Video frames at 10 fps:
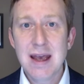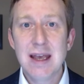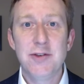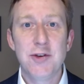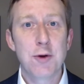
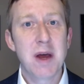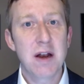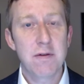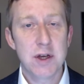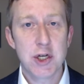is your
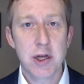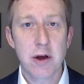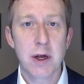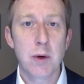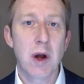
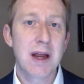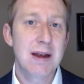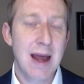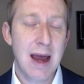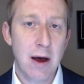beneficiary
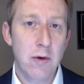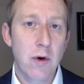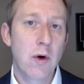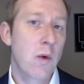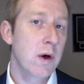right
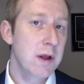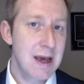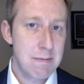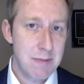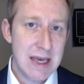now, or will
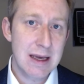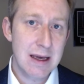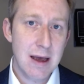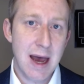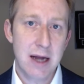they
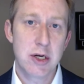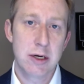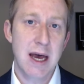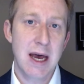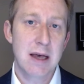be at
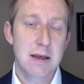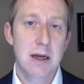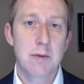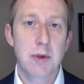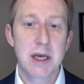your death
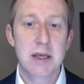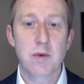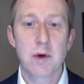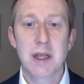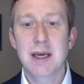in a
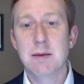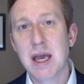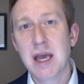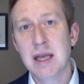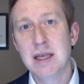place where they can
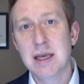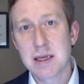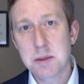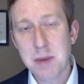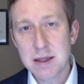pay the
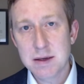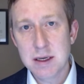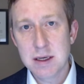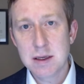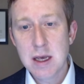
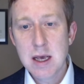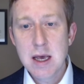expenses